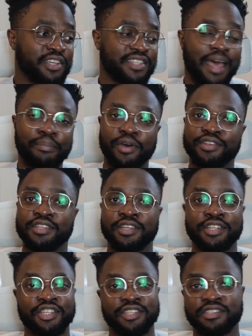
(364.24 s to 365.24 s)
because that person
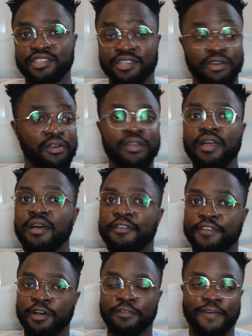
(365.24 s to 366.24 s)
could just, you know,
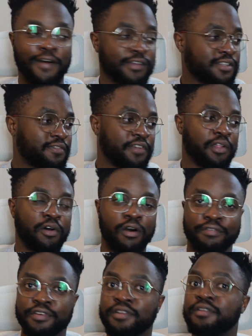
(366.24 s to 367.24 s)
fail fast, fail
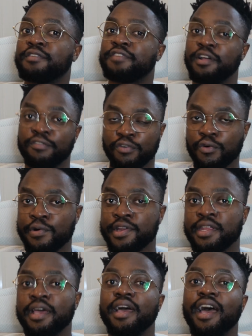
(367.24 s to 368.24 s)
often, fail
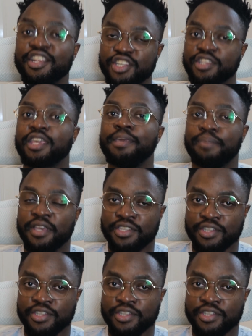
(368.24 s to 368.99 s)
forward, and just keep